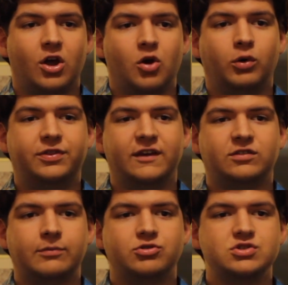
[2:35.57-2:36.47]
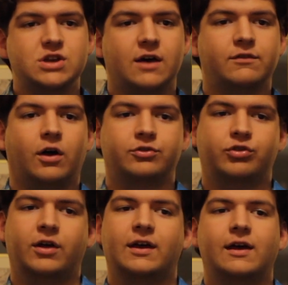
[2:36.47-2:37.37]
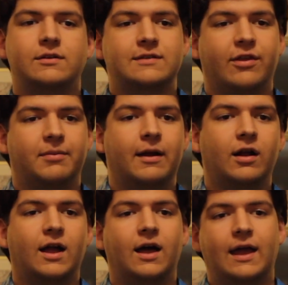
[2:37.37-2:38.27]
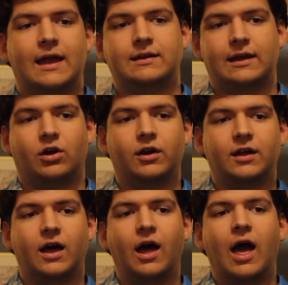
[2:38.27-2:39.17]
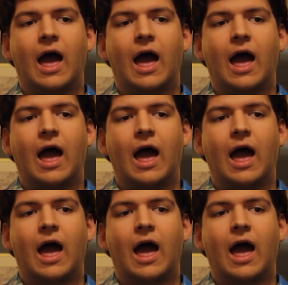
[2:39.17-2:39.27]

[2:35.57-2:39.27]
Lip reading: With the exceptions of Australia, South America, and Antarctica,